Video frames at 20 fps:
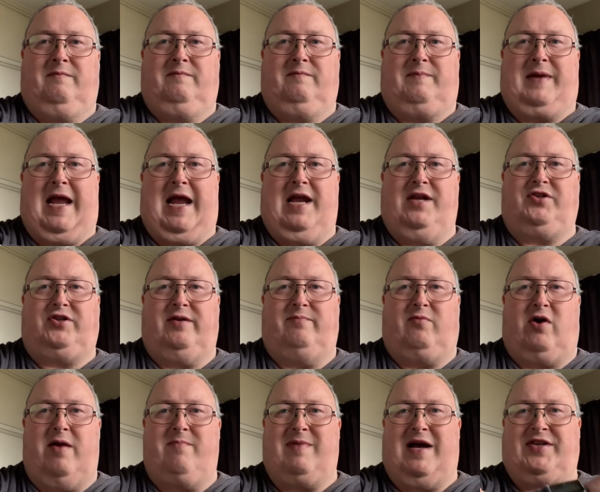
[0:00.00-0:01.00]
patch in
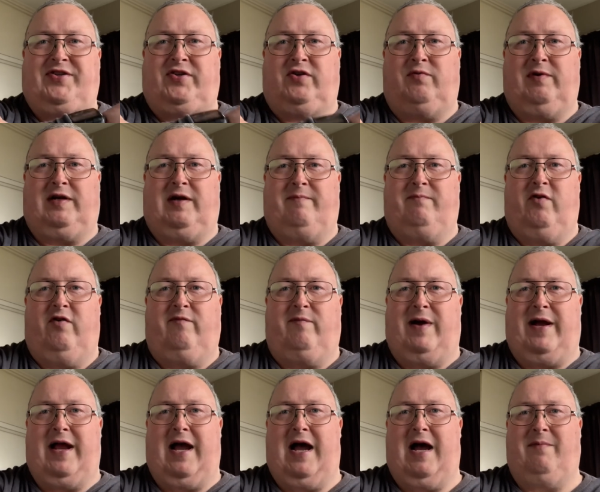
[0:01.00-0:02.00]
my muscle when I move
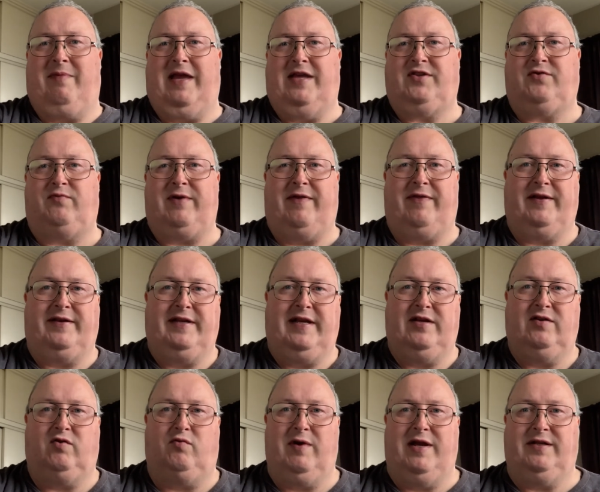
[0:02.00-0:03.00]
my arm. That's where the
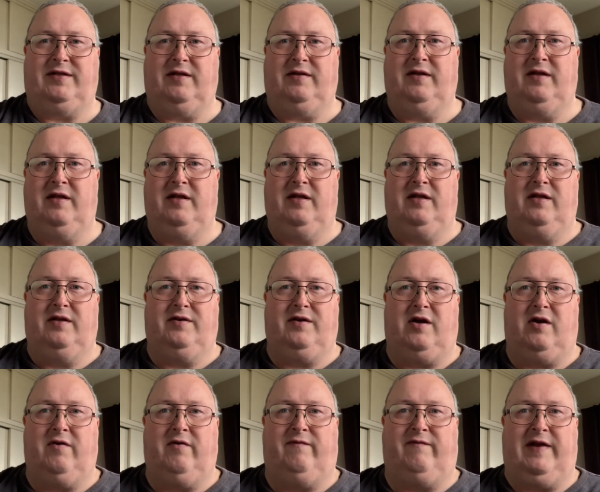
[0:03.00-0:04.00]
needle went in.
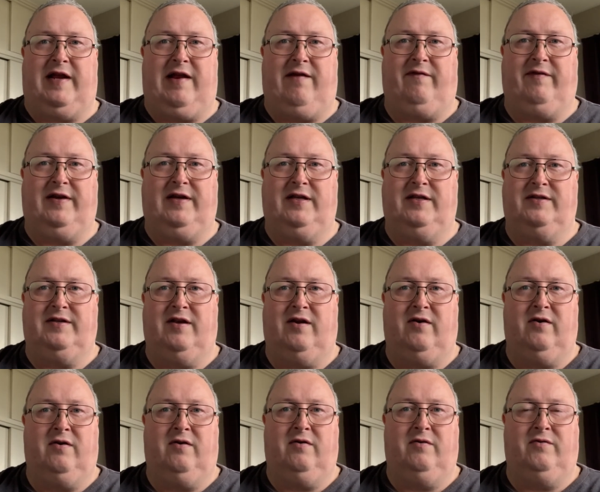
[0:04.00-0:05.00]
No fevers,
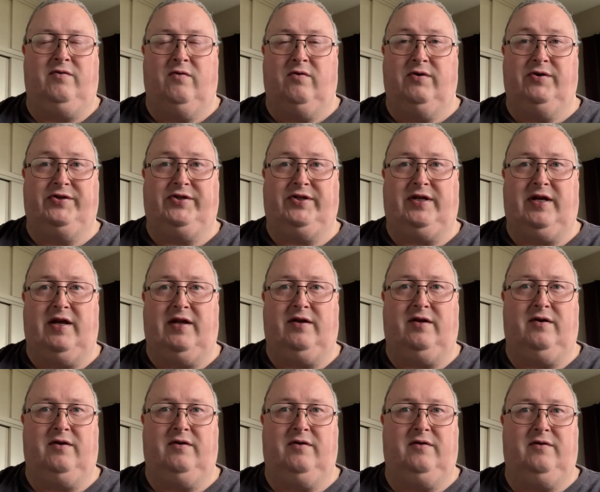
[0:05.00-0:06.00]
no nausea,
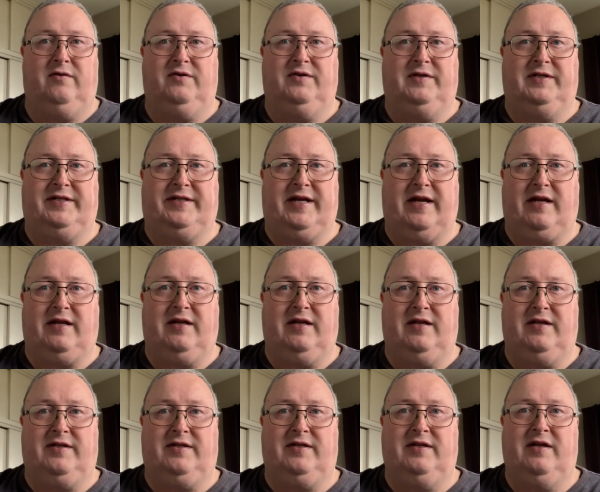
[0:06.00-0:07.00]
no
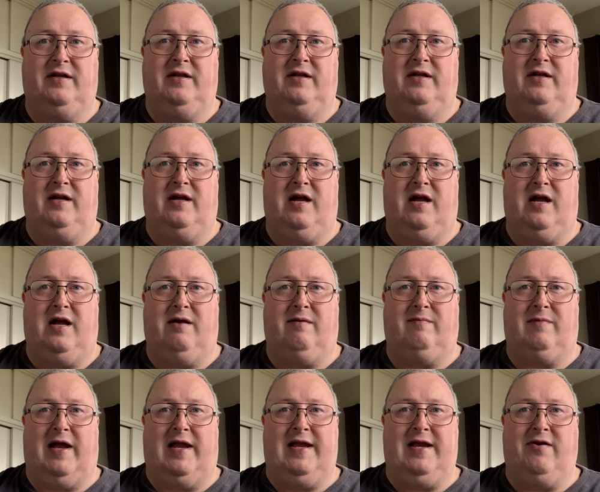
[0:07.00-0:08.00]
sickness.
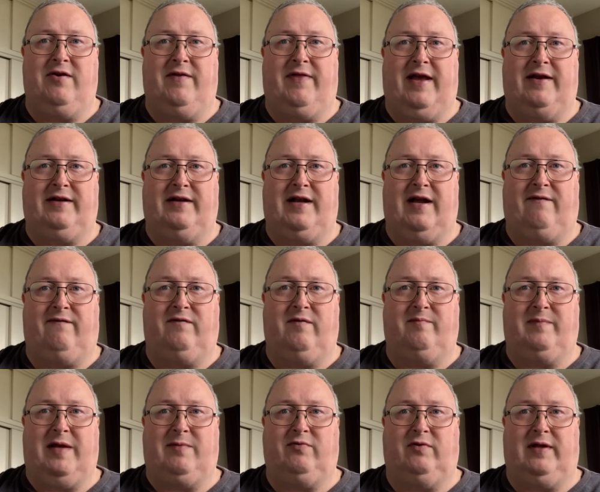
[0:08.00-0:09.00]
I hear that enough from
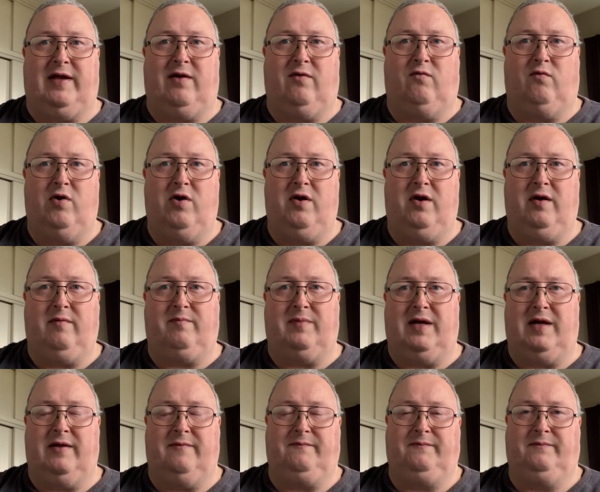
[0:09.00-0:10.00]
people at work,
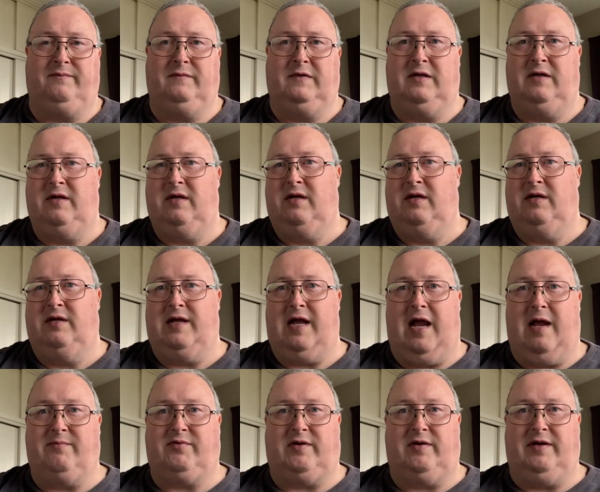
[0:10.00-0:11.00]
but
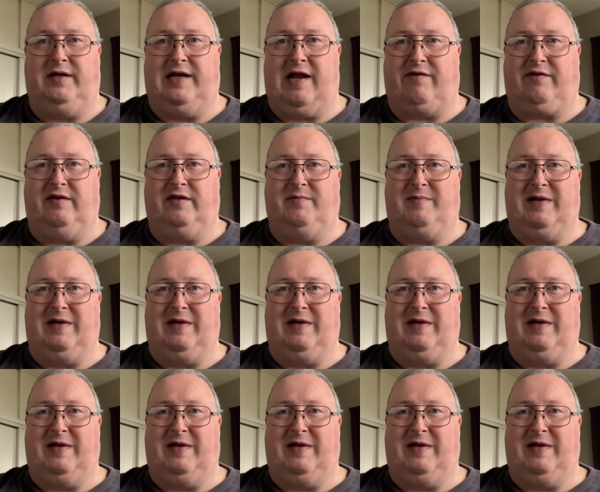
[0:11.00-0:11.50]
absolutely nothing to